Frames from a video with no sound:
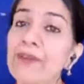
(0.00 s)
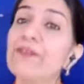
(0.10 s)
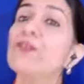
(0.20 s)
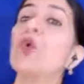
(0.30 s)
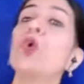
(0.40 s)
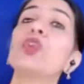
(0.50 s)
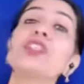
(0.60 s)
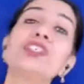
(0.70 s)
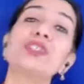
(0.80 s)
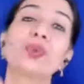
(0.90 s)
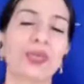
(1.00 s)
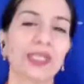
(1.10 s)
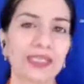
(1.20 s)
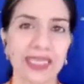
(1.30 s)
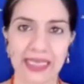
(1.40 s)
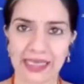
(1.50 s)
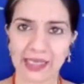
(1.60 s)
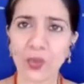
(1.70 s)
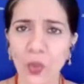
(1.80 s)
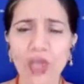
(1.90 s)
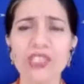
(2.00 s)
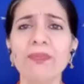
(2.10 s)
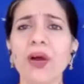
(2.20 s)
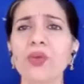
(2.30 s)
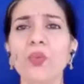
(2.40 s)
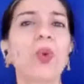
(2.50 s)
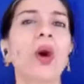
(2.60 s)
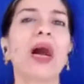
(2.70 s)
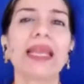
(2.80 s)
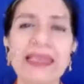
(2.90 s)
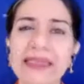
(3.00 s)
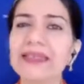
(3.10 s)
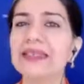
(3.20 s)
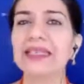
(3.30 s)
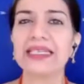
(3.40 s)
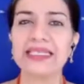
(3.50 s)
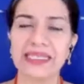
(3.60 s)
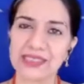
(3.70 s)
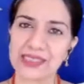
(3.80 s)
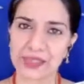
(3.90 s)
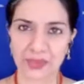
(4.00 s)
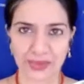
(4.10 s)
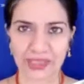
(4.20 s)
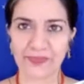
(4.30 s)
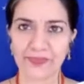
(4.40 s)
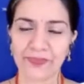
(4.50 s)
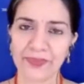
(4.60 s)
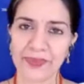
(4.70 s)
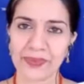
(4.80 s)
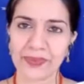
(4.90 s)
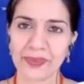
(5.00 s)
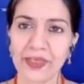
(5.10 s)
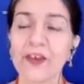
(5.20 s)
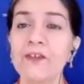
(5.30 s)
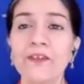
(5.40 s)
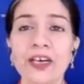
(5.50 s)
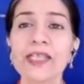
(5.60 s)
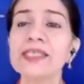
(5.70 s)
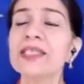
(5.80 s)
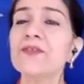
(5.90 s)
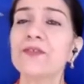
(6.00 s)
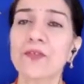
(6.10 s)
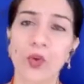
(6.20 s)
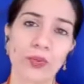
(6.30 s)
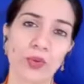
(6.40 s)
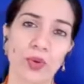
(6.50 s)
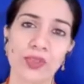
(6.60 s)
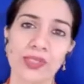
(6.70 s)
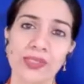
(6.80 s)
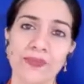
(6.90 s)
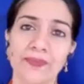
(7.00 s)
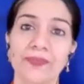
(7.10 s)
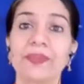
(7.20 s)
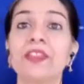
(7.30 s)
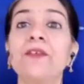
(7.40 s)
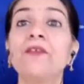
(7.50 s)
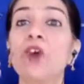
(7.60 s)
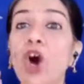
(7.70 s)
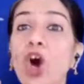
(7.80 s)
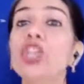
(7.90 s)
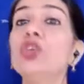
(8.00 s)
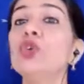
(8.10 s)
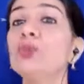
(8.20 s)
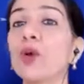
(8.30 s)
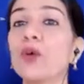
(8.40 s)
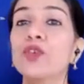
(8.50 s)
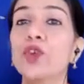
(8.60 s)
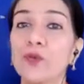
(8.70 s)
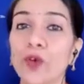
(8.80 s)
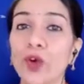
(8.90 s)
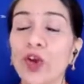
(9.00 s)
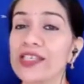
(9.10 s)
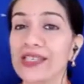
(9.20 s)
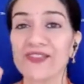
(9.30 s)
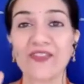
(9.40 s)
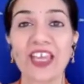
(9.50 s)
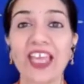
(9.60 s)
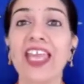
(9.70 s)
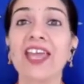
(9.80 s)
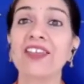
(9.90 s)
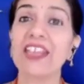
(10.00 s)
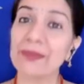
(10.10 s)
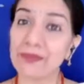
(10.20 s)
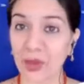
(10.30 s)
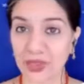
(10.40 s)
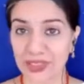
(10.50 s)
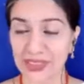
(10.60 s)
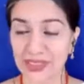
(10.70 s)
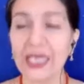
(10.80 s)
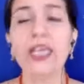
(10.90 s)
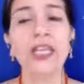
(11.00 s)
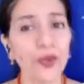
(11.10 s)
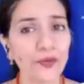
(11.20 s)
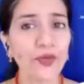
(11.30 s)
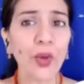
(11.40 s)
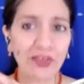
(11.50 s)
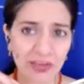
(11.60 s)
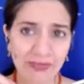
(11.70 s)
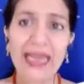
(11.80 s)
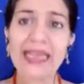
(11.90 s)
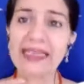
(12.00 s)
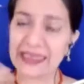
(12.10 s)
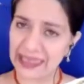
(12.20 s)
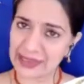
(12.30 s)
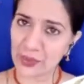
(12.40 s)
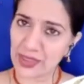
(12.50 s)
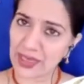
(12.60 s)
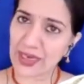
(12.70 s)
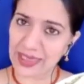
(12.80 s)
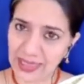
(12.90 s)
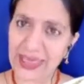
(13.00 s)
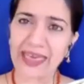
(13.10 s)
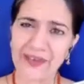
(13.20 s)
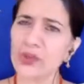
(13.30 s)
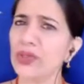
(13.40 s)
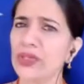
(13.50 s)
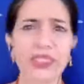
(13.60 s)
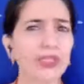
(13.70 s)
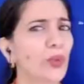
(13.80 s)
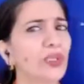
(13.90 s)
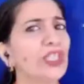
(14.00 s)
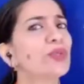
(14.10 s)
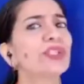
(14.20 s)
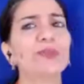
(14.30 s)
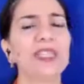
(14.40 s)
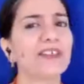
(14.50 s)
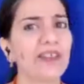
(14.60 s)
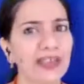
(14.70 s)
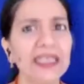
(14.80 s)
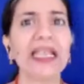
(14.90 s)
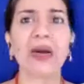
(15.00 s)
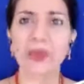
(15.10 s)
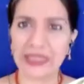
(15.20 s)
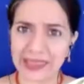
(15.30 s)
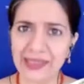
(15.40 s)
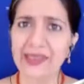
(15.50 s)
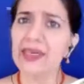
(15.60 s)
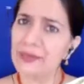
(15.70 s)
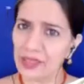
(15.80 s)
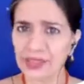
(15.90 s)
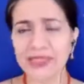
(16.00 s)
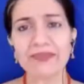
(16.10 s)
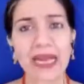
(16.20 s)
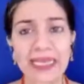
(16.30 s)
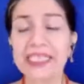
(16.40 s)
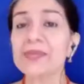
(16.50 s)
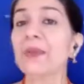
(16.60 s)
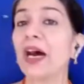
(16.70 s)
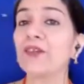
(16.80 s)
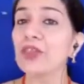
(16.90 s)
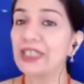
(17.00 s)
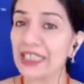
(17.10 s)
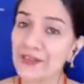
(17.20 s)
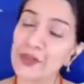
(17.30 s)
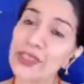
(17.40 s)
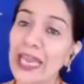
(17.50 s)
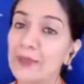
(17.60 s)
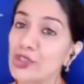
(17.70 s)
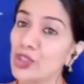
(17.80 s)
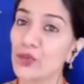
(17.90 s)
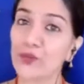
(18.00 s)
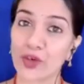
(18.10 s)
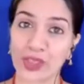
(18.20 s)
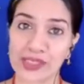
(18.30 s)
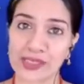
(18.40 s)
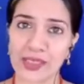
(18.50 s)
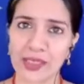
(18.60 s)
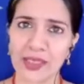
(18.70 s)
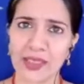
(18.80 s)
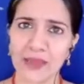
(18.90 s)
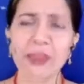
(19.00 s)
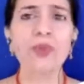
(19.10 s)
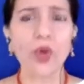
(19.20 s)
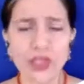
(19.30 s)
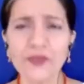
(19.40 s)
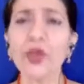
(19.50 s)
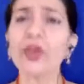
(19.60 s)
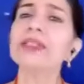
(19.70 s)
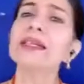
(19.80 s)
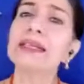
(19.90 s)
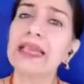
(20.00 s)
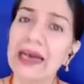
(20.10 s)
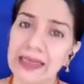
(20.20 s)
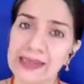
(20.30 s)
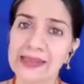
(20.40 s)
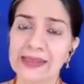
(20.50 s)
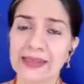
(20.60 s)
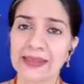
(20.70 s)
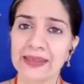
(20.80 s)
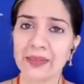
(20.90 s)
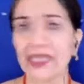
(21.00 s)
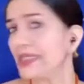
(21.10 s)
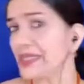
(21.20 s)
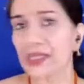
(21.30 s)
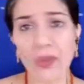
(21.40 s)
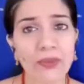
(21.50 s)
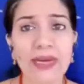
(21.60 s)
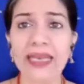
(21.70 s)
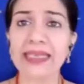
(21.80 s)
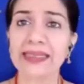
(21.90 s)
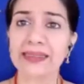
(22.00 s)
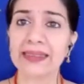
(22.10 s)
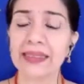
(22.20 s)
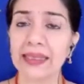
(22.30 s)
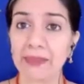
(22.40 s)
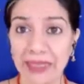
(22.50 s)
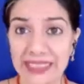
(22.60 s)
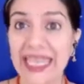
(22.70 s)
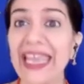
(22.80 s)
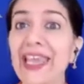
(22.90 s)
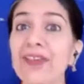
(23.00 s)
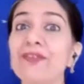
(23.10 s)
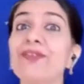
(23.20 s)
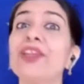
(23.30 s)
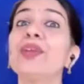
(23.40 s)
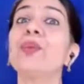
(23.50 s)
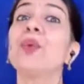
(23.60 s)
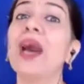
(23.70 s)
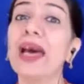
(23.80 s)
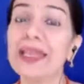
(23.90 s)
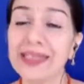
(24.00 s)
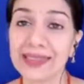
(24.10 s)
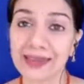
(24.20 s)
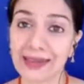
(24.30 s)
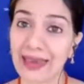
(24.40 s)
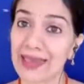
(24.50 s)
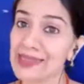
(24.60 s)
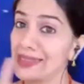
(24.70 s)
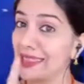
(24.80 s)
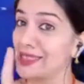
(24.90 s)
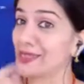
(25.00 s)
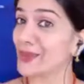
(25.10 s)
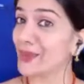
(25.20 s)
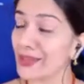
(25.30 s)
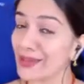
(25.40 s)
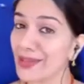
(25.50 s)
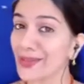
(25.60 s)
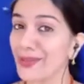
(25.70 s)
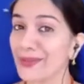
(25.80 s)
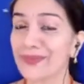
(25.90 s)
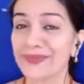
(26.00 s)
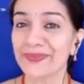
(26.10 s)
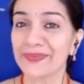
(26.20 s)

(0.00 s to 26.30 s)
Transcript: before the storytelling. Now, what about while narrating the story? First and foremost, the volume of your voice is very important. Now, if you have a mic like the way I have, you really don't need to speak very loudly because the mic is powerful enough to capture your voice. But what if you're in the class where there's no mic, but everyone in the class needs to hear you?